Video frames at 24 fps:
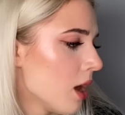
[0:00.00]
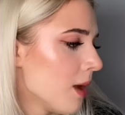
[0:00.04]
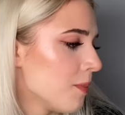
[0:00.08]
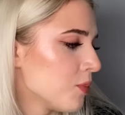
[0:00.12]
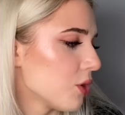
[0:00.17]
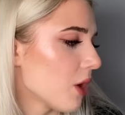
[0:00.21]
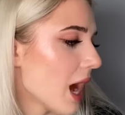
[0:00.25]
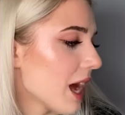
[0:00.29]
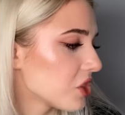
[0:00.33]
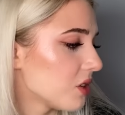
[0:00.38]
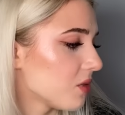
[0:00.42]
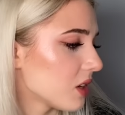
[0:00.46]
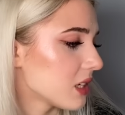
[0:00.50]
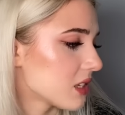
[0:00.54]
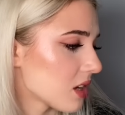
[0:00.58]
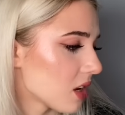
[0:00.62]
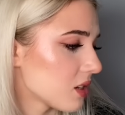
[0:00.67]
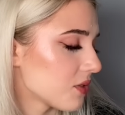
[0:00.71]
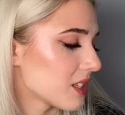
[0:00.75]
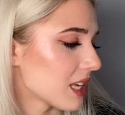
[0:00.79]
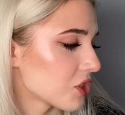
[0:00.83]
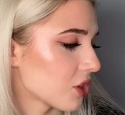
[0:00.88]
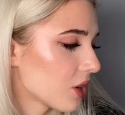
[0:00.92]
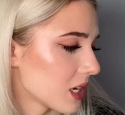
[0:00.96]
you're actually very
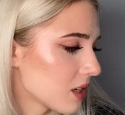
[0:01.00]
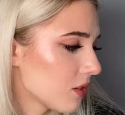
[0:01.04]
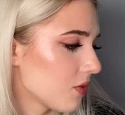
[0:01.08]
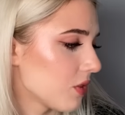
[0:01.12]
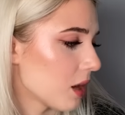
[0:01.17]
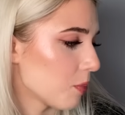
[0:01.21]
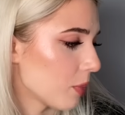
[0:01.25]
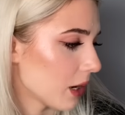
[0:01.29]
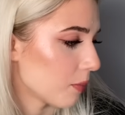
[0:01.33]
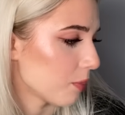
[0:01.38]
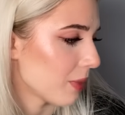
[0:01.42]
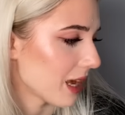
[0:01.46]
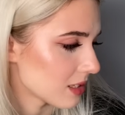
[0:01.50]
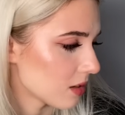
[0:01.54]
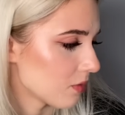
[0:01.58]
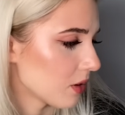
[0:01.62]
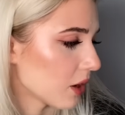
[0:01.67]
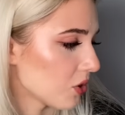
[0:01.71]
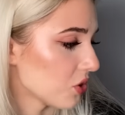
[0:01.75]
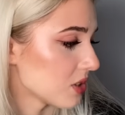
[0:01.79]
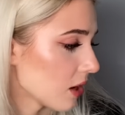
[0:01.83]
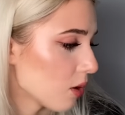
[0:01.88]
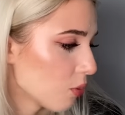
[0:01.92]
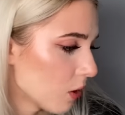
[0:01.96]
assertive slash aggressive, then passive
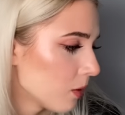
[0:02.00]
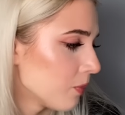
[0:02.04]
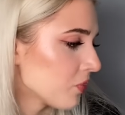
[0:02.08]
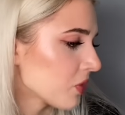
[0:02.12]
like you say you are.